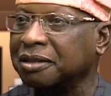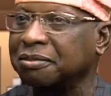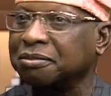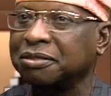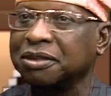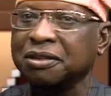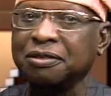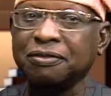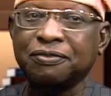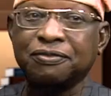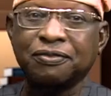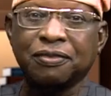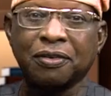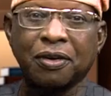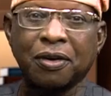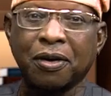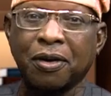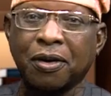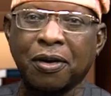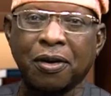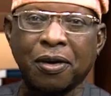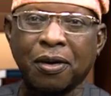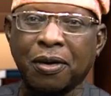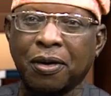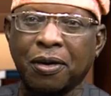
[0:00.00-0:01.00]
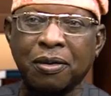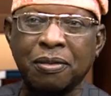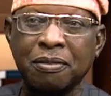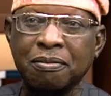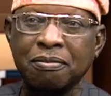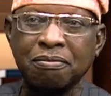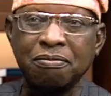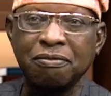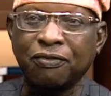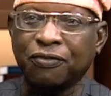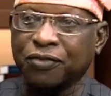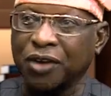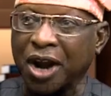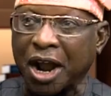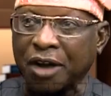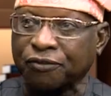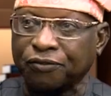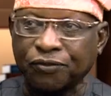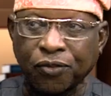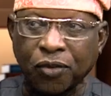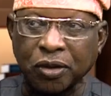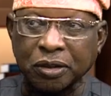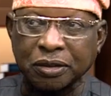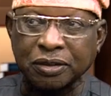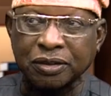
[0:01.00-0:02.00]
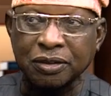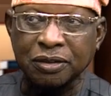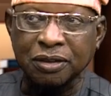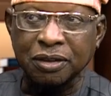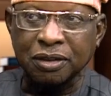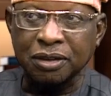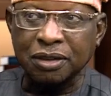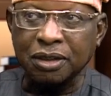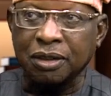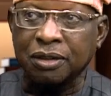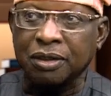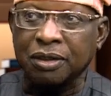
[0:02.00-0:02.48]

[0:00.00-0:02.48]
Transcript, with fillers: same thing for Frankfurt.